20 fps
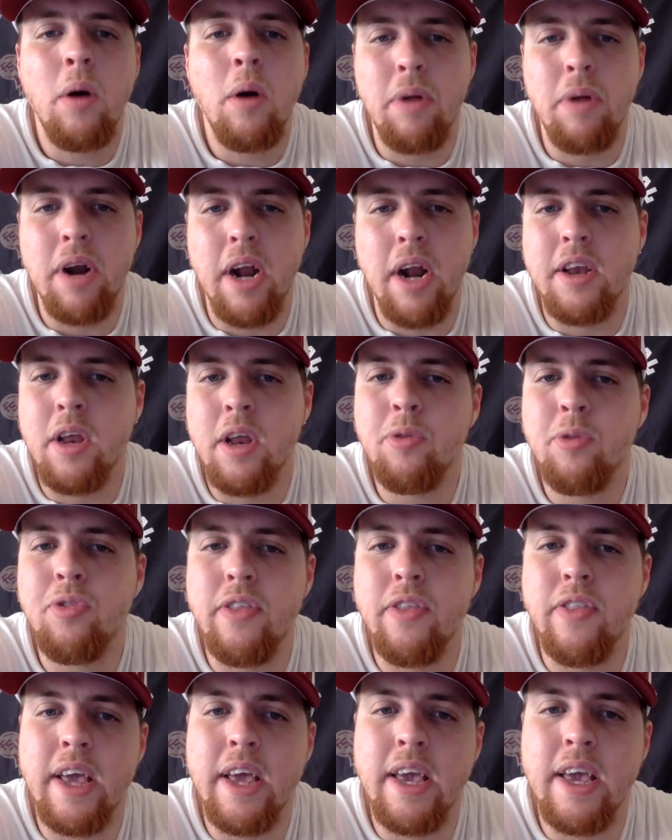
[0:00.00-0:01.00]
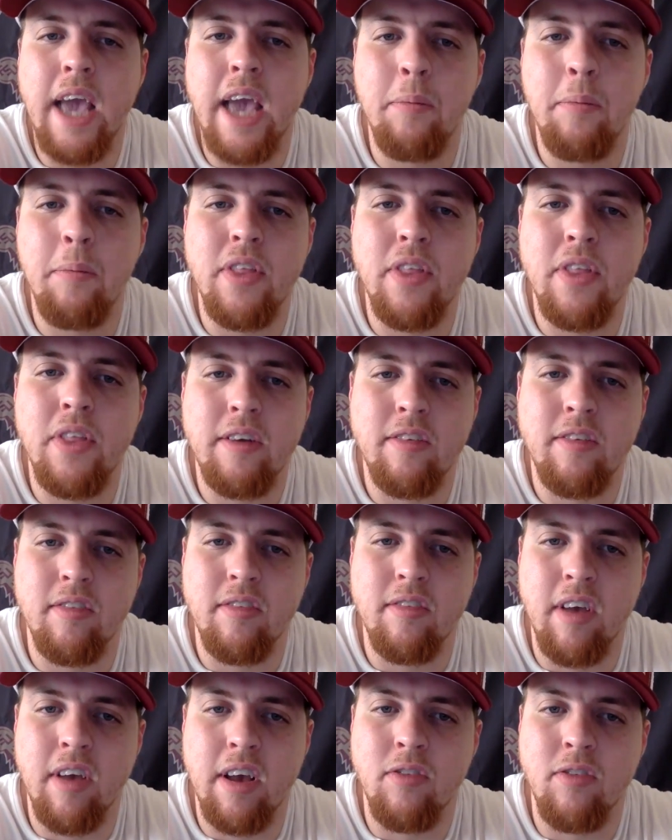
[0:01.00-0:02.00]
But I do think that he can be the
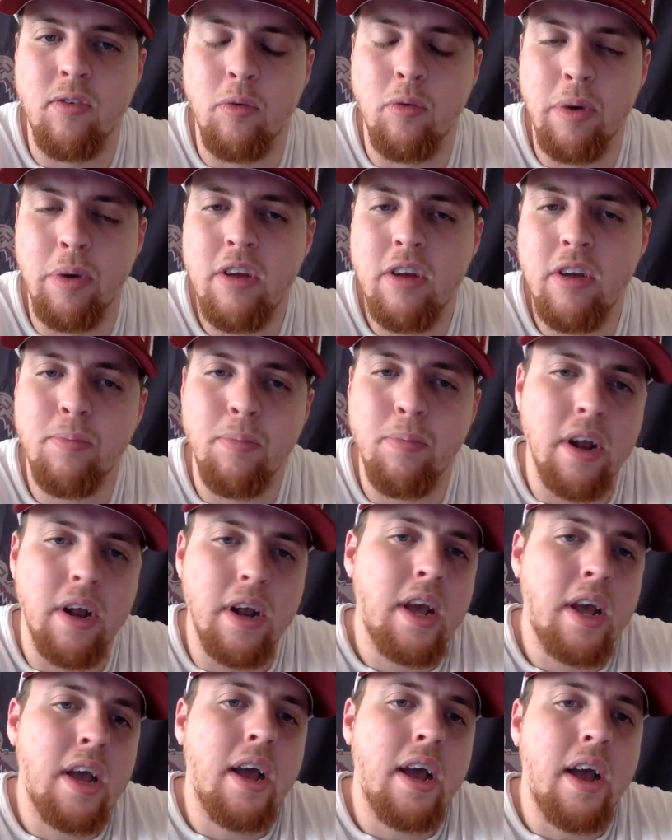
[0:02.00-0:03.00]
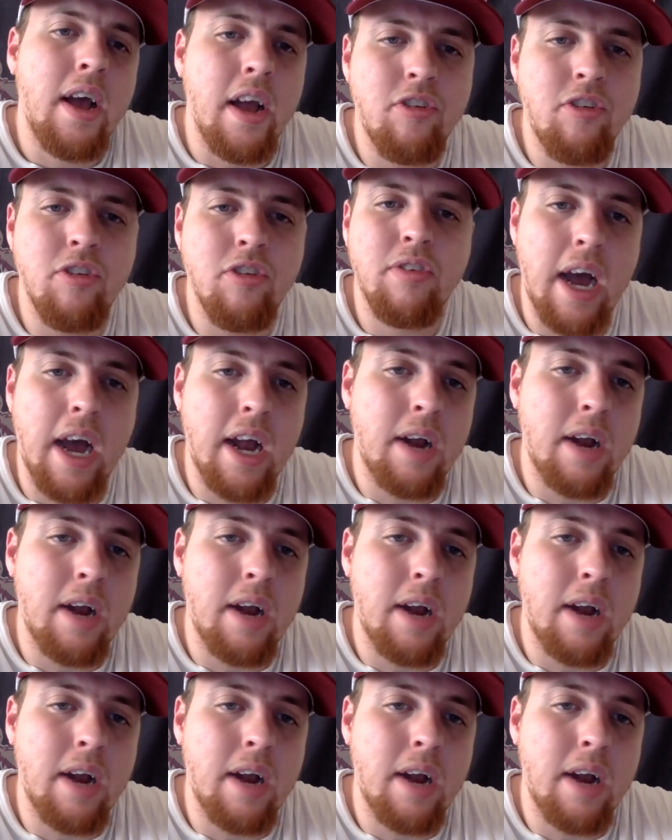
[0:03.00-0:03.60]
successful piece, but he's just got to